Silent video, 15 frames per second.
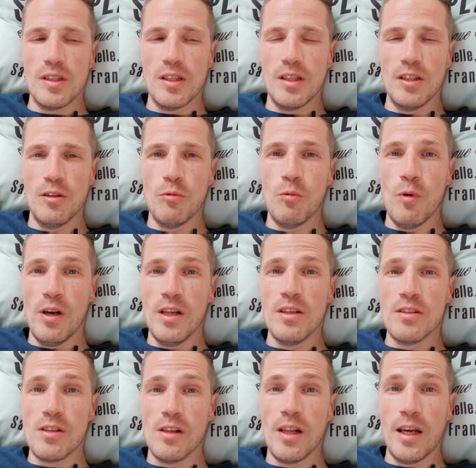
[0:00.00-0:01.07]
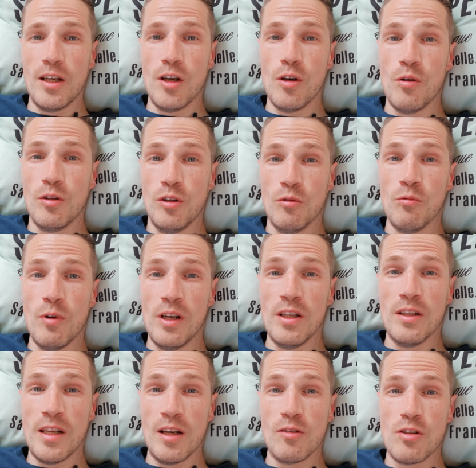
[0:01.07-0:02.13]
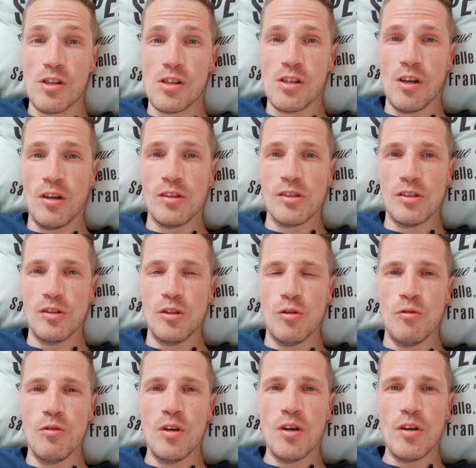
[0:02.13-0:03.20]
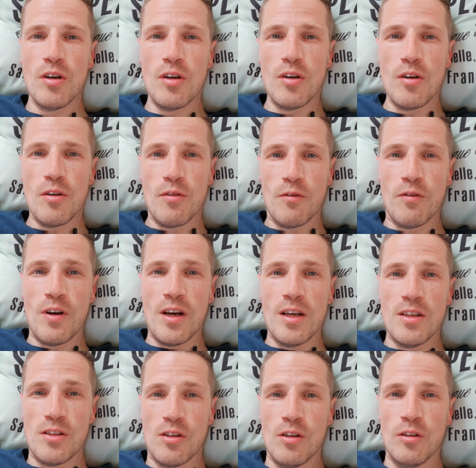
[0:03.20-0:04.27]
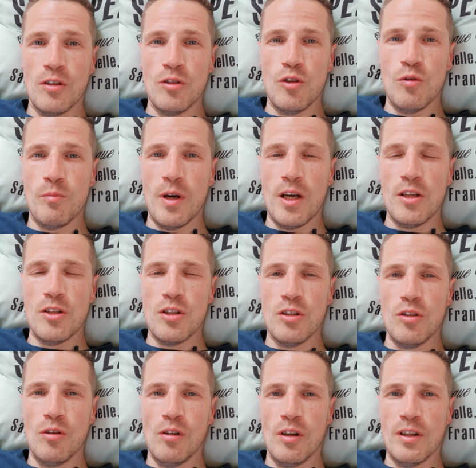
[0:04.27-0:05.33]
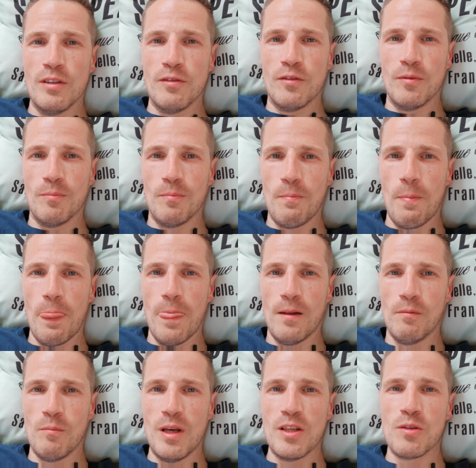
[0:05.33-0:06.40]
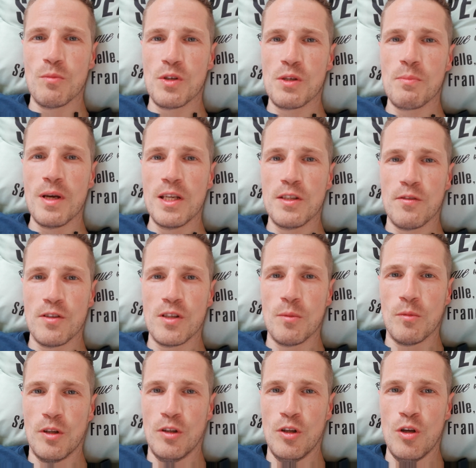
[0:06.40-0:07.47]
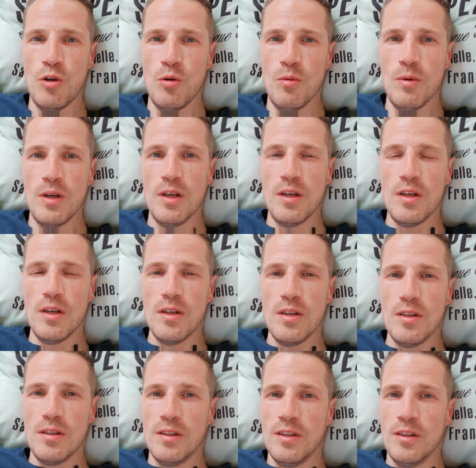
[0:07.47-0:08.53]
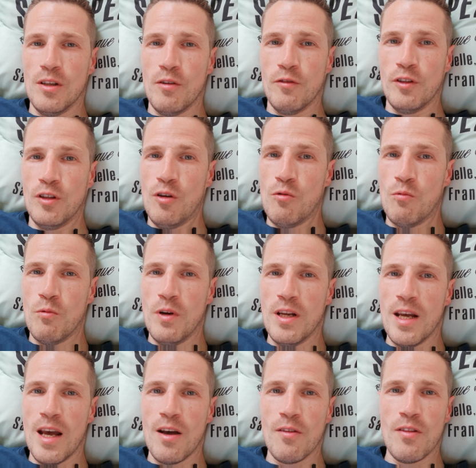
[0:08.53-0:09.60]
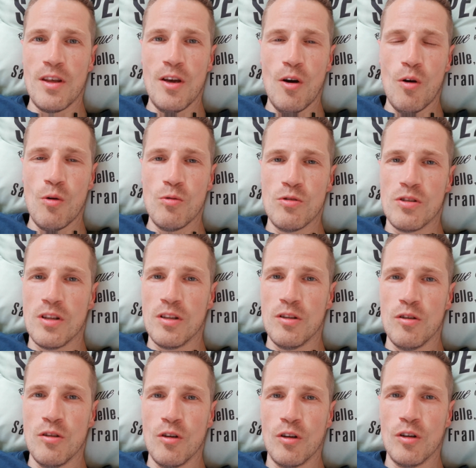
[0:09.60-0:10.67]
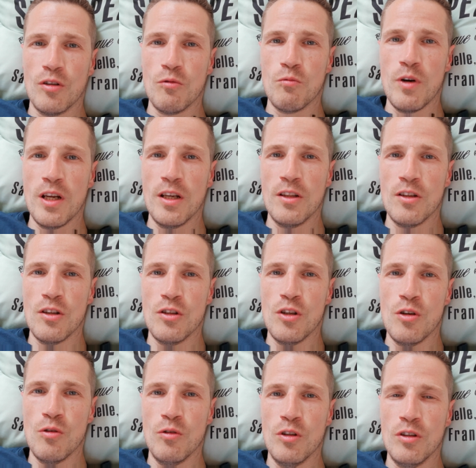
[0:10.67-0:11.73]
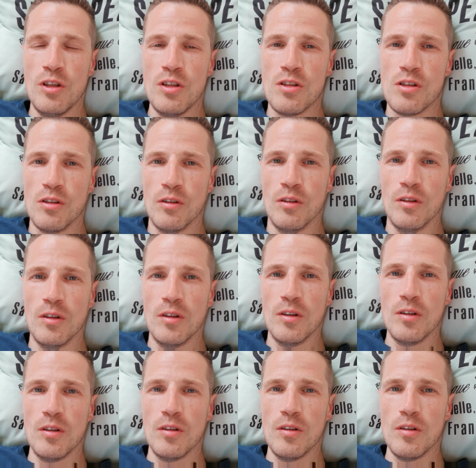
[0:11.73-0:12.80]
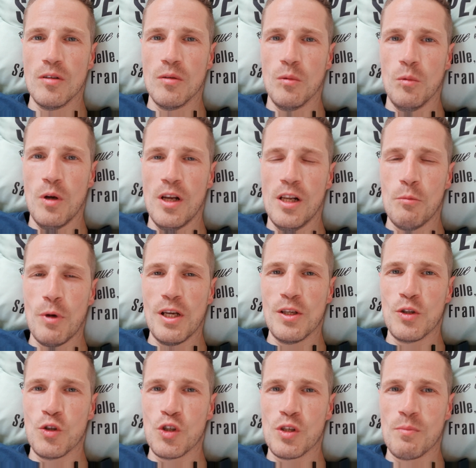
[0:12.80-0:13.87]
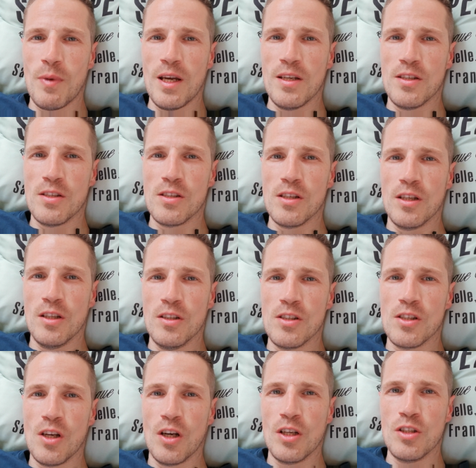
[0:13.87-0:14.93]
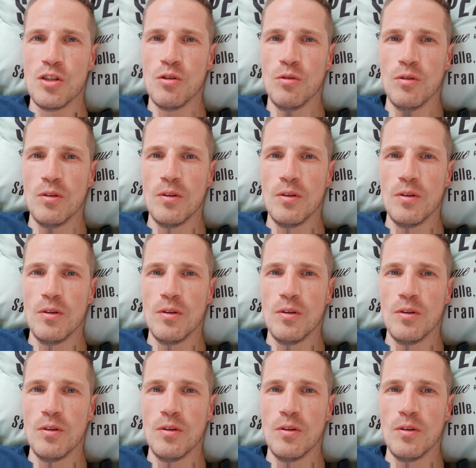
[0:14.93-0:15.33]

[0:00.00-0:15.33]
and you're willing to let go, and you're willing now to start a new phase, turn a new page in your life, and make some space for something new. If you don't ring out the old, then you're not going to ring in the new. You need to really make some space inside you